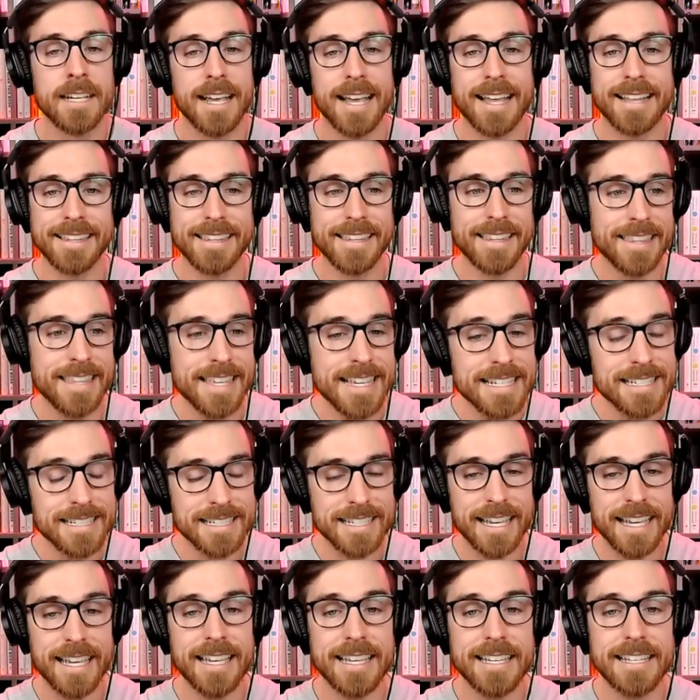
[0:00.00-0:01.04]
And
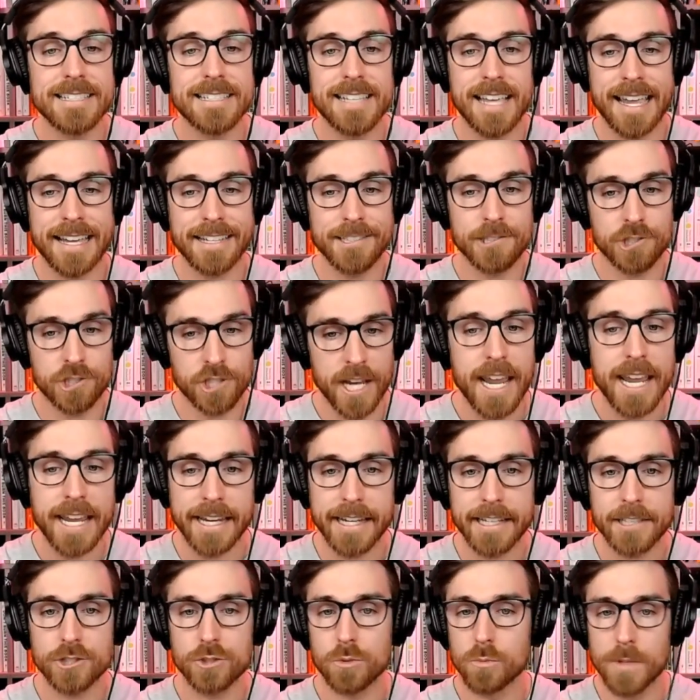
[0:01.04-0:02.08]
this is a
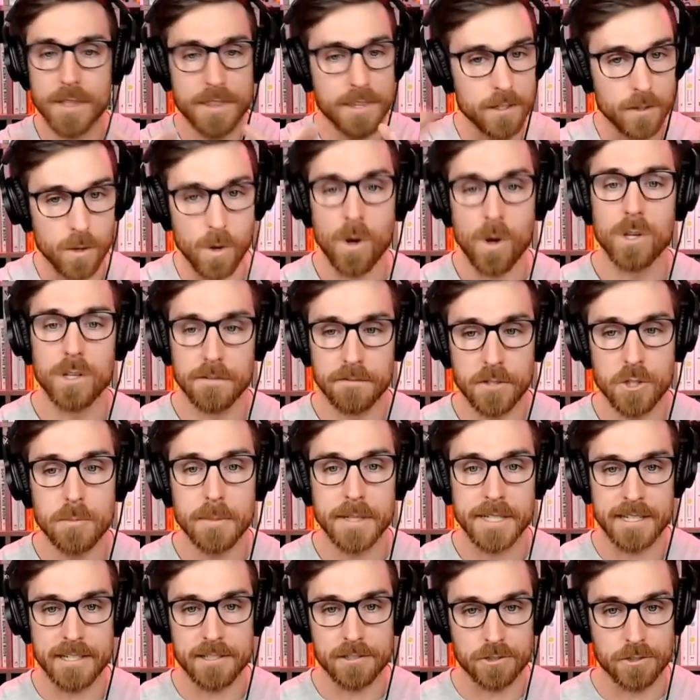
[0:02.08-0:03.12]
change within all of
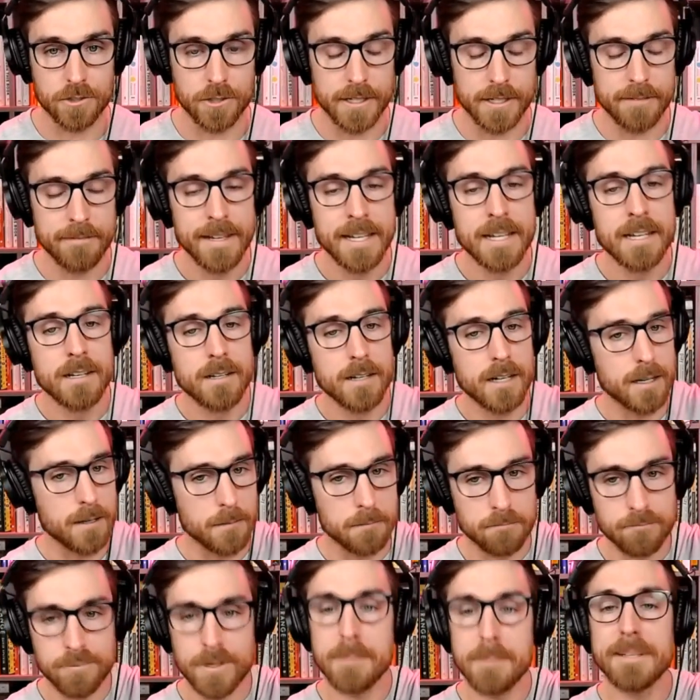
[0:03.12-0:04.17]
human history. Uh,
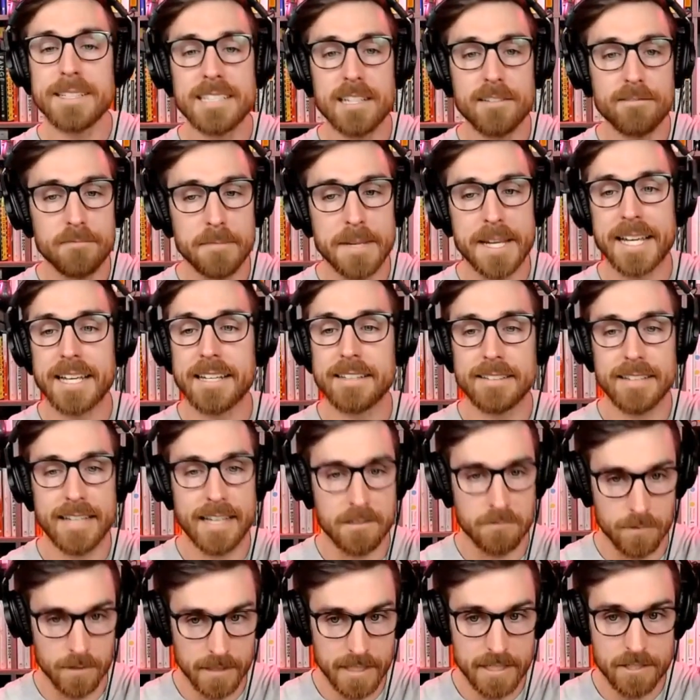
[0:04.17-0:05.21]
primitive man
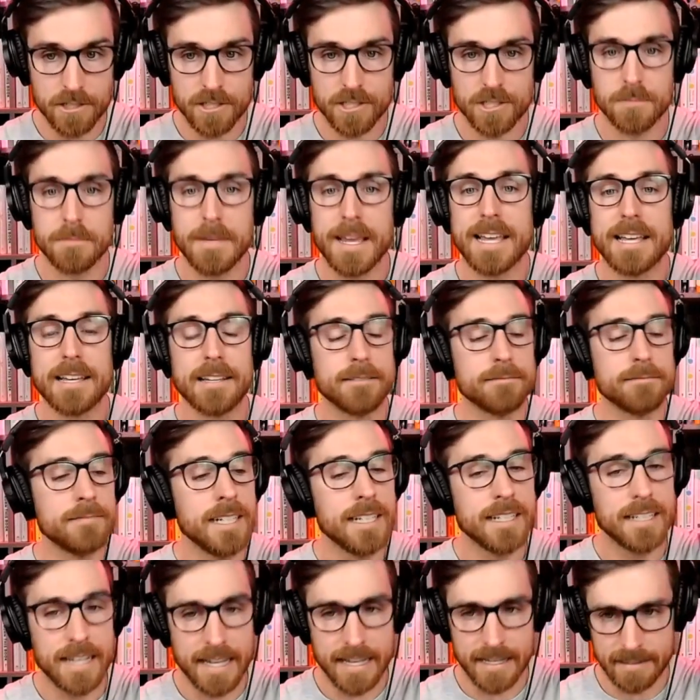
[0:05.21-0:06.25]
and religious man
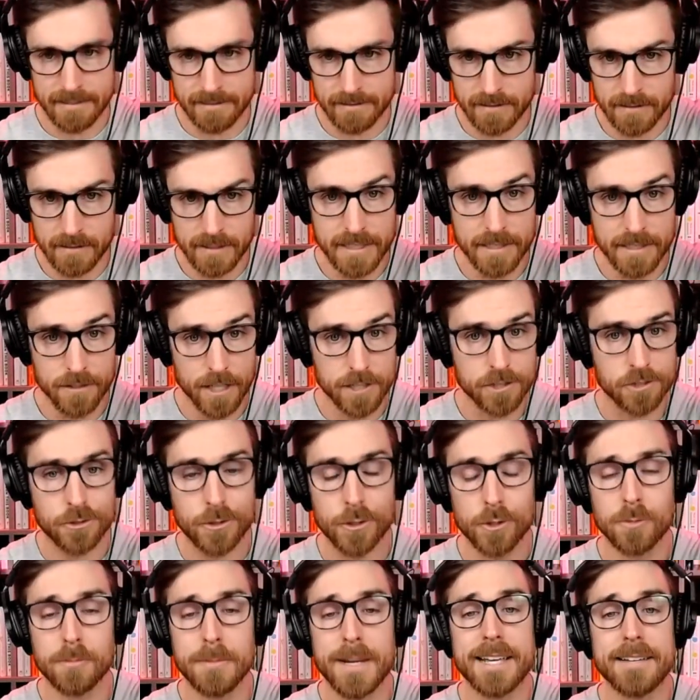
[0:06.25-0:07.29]
and
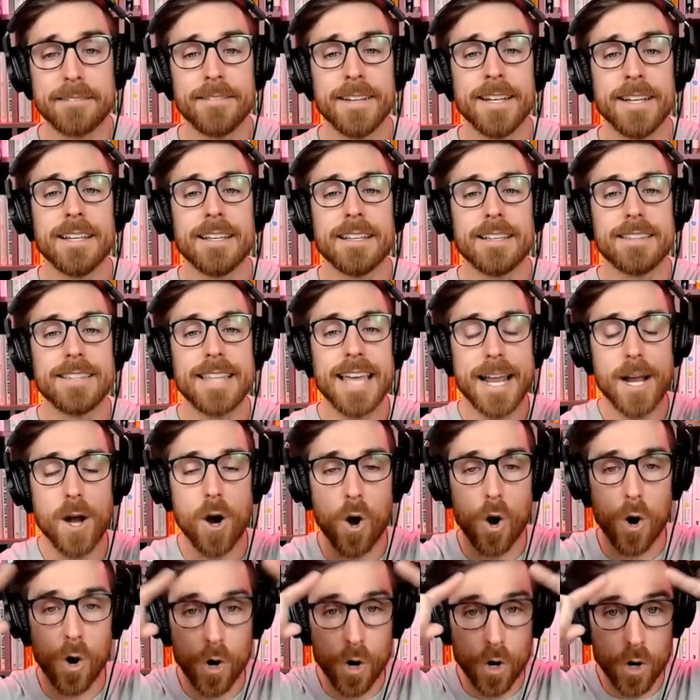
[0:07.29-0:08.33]
industrial man, they
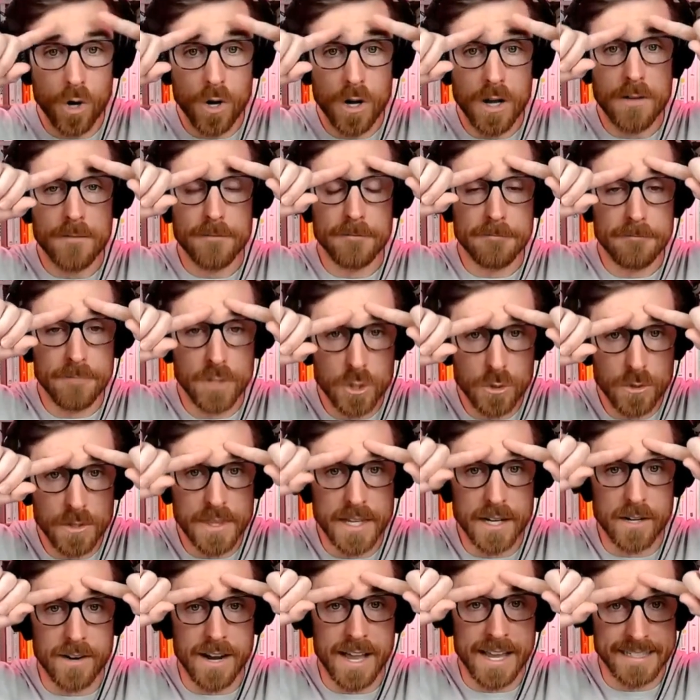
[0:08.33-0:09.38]
all viewed
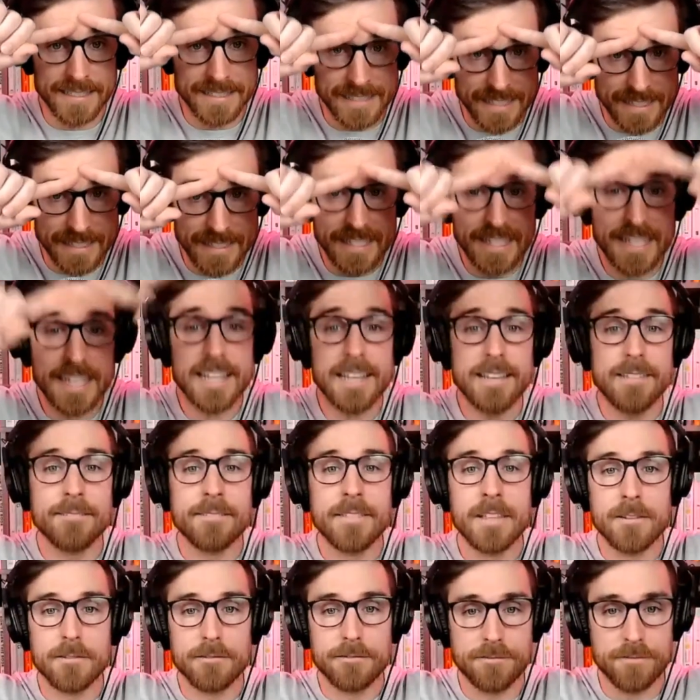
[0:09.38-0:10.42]
their identity
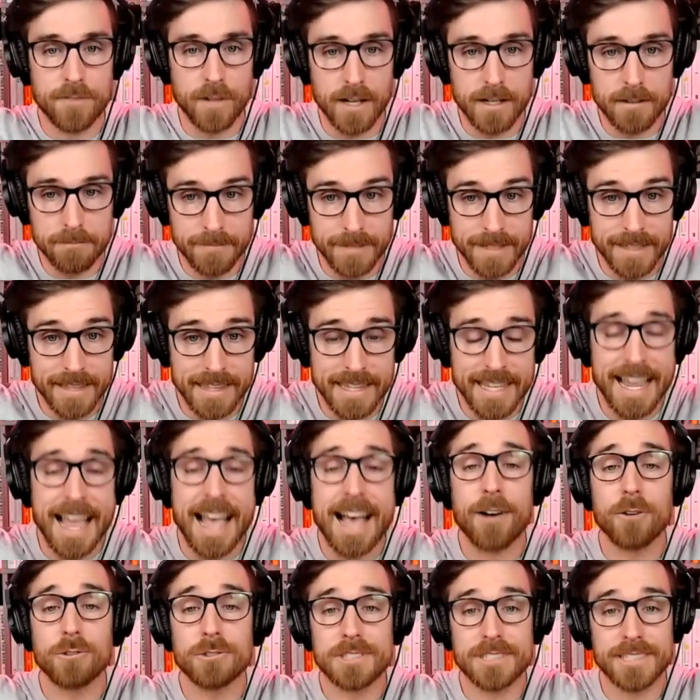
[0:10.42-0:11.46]
from the
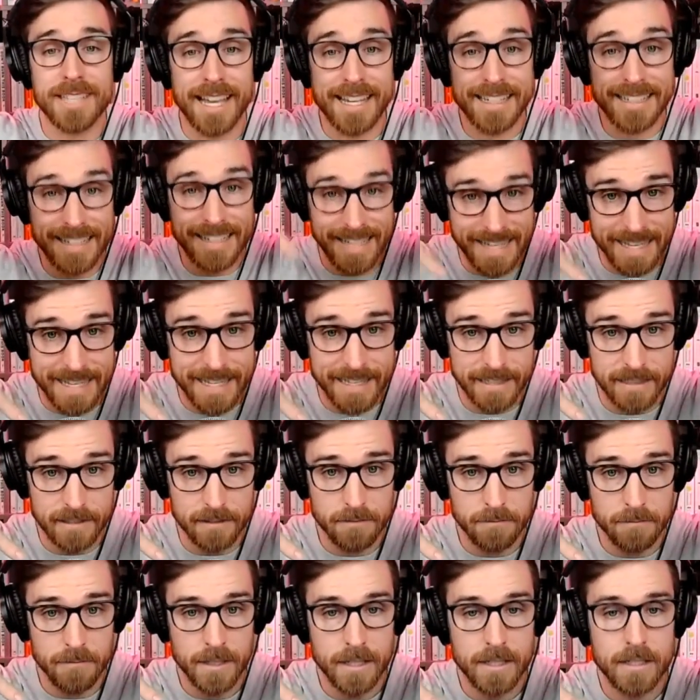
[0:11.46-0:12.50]
outside
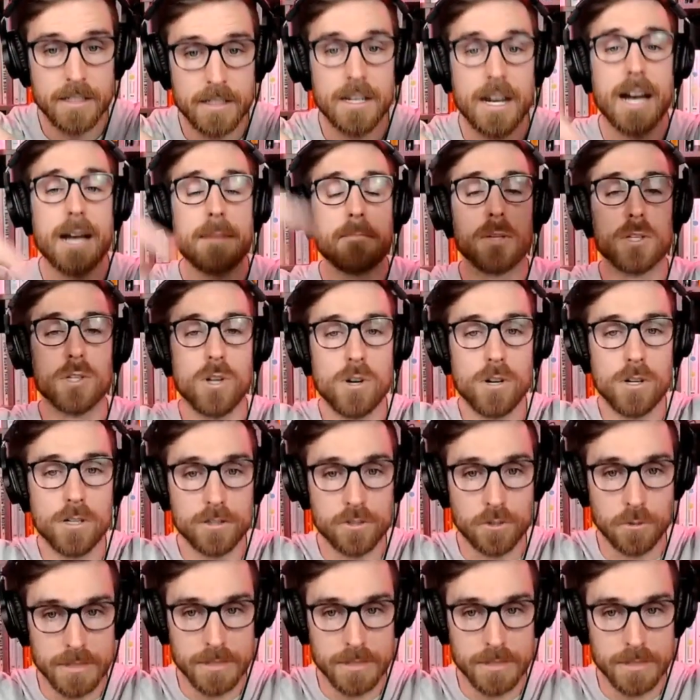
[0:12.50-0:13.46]
in. I belong to a